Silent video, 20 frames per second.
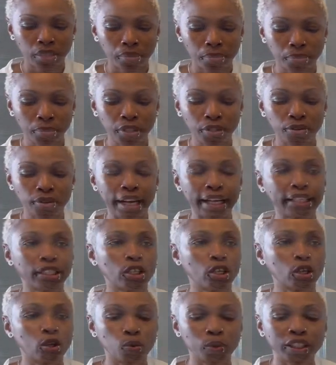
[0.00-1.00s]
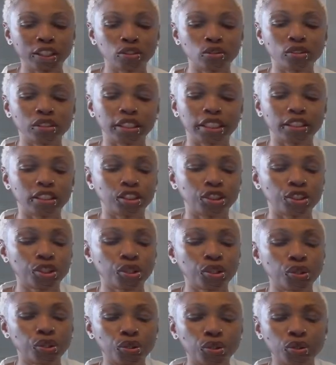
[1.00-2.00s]
But right now, we're using it to
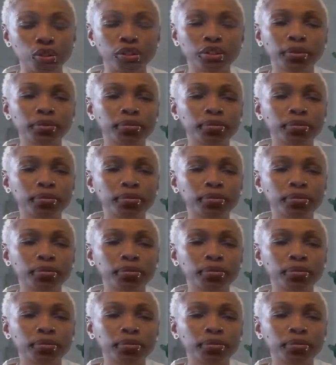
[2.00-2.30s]
tone.